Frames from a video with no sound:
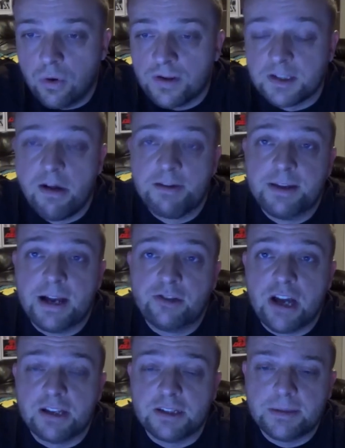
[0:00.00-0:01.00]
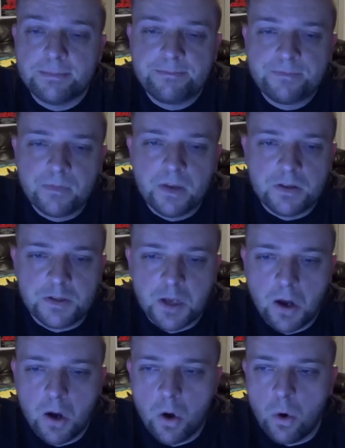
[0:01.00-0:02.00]
It's a lot to digest.
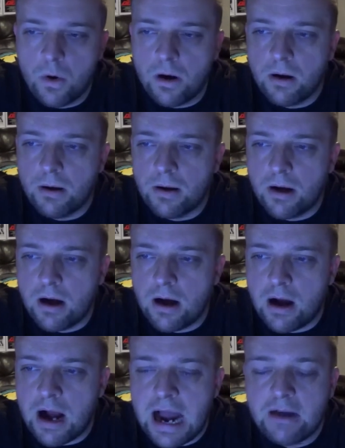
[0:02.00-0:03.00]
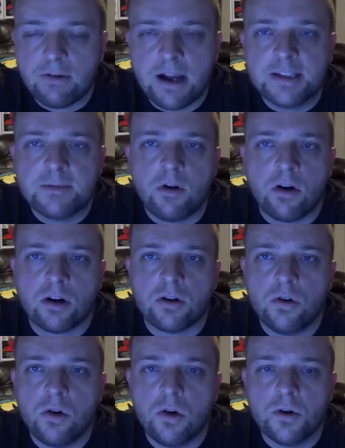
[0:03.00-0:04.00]
So, I read some
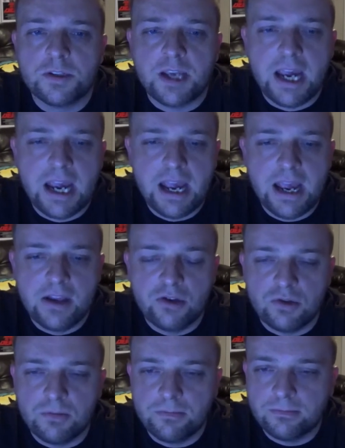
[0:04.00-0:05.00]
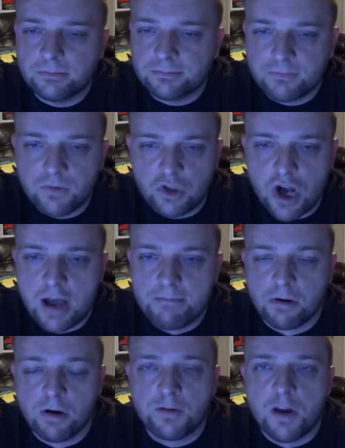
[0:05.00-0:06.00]
articles, and Jon
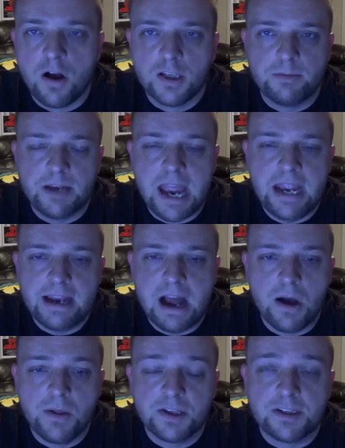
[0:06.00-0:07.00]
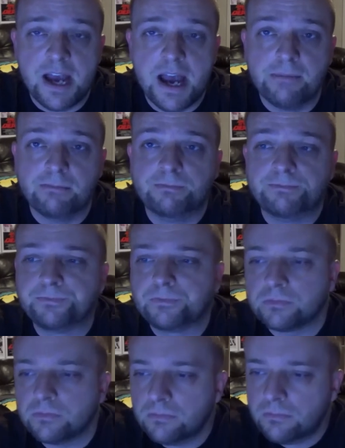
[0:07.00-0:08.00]
Bernthal has been hanging out on the set
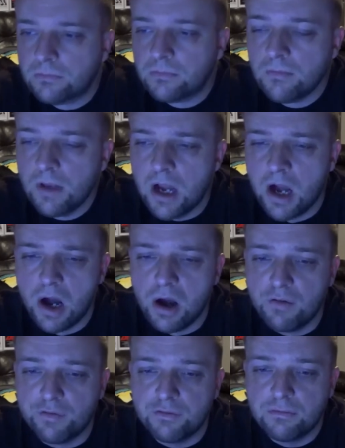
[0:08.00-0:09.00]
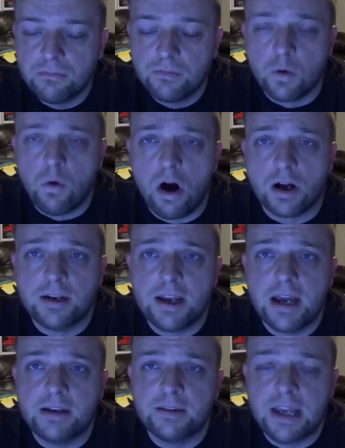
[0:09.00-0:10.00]
of The Walking
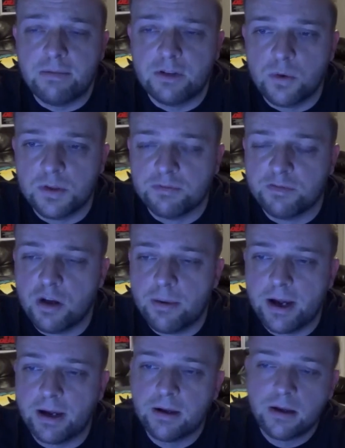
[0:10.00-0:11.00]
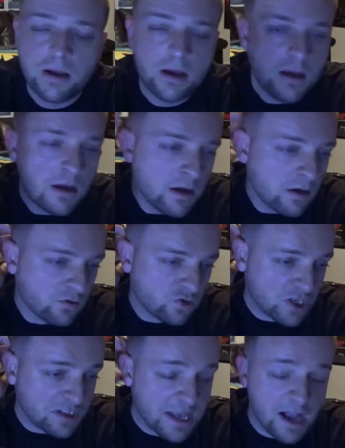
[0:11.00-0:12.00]
Dead. They've been doing some filming
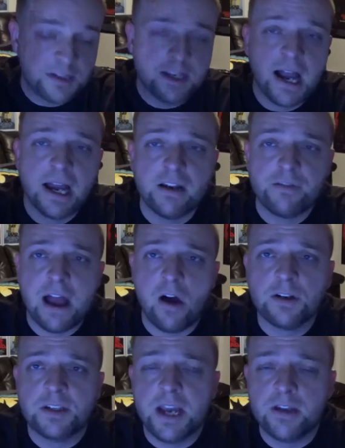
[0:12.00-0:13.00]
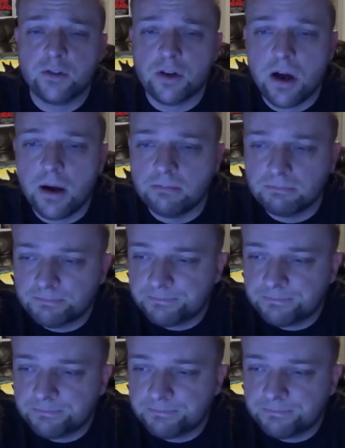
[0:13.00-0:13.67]
just outside of Alexandria.